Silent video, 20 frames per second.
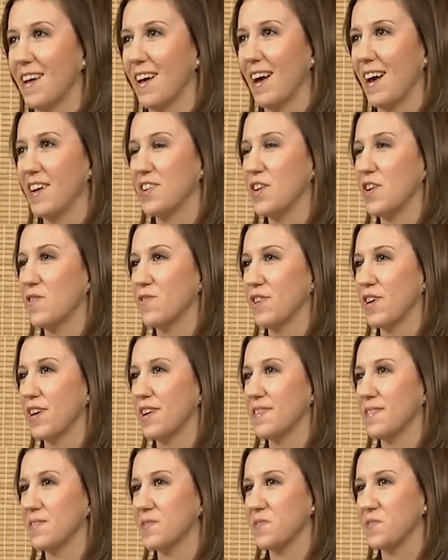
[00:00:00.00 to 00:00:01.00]
I know
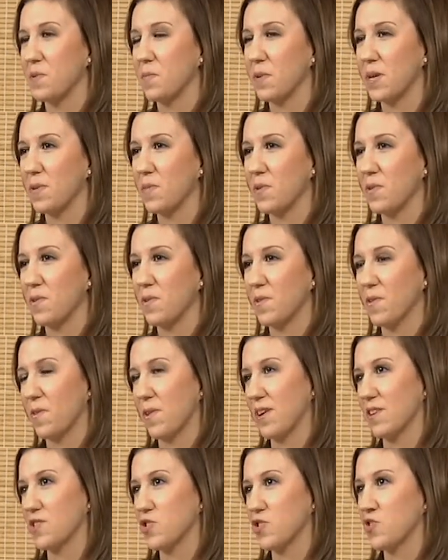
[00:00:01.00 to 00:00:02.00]
that some people, or
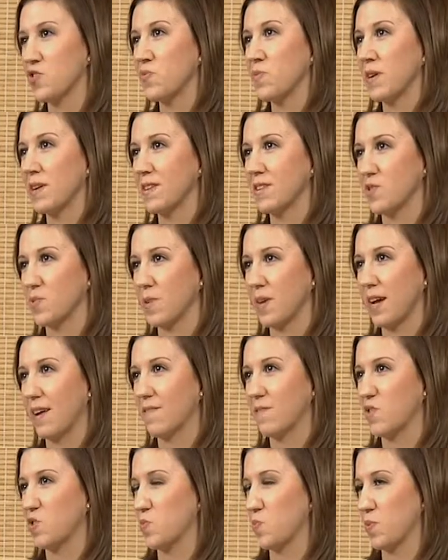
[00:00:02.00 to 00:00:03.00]
as humans, we have
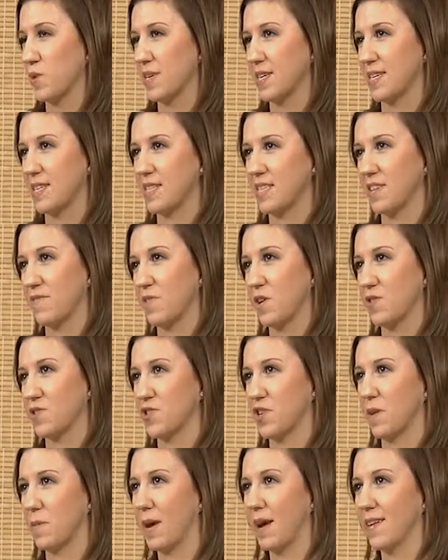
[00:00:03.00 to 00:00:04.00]
this preconceived
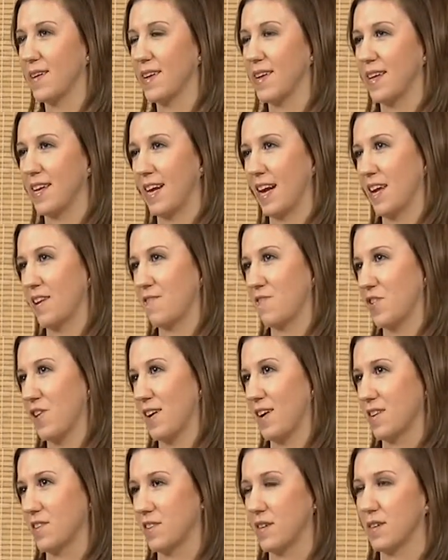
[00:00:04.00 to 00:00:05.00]
notion about any kind of
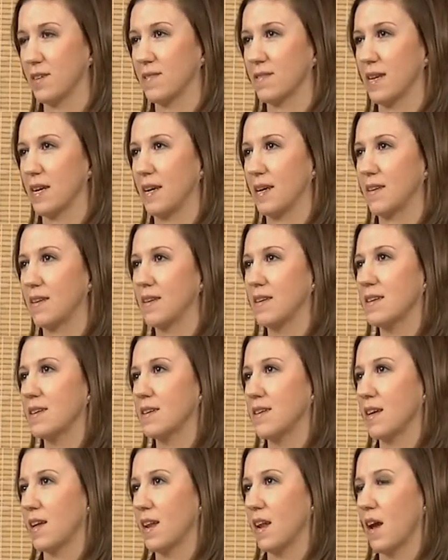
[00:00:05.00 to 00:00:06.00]
doctor that,
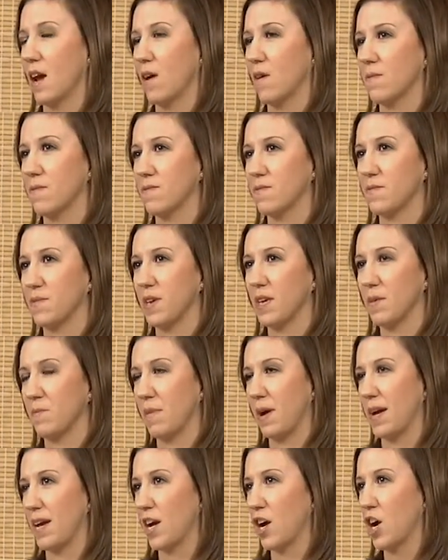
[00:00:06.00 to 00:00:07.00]
you know, it
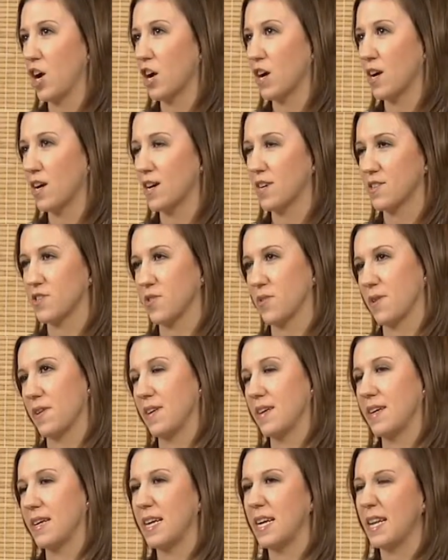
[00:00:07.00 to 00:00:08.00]
might hurt, or
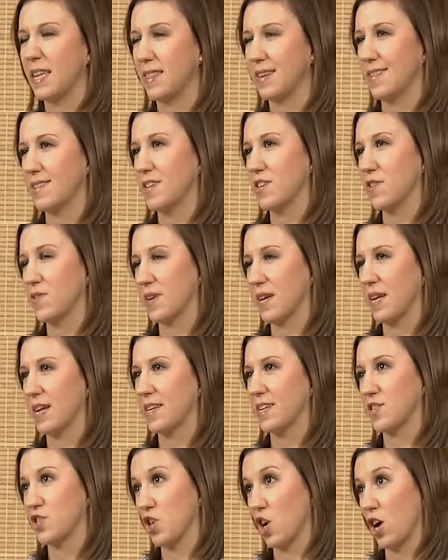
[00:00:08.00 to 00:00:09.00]
anything that you get at
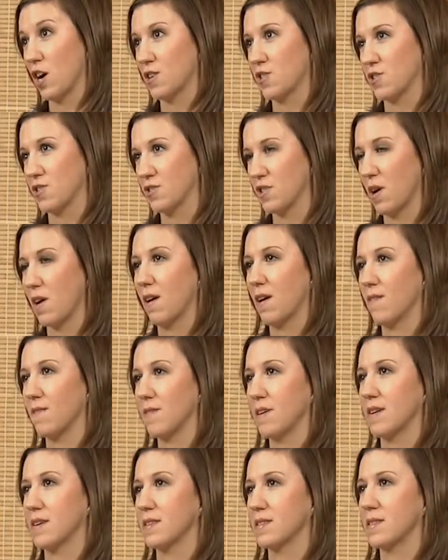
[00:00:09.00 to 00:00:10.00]
a doctor's
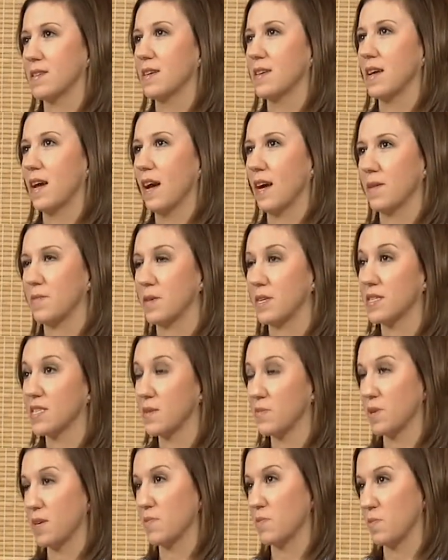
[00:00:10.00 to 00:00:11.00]
office can
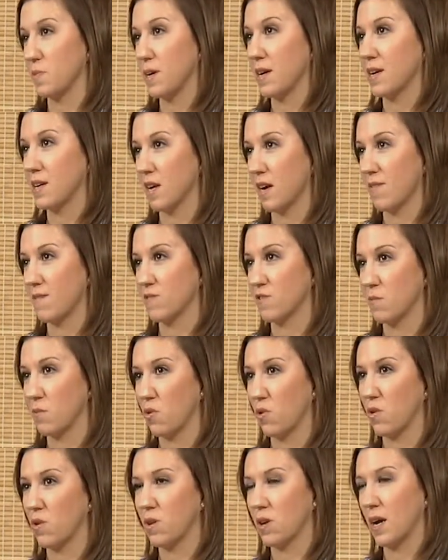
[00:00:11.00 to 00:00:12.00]
sometimes be uncomfortable
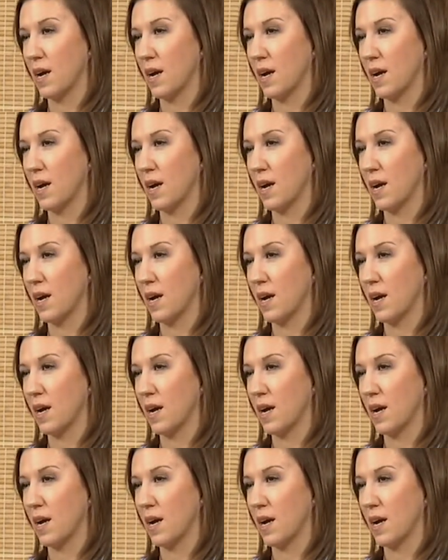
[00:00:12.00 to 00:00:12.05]
or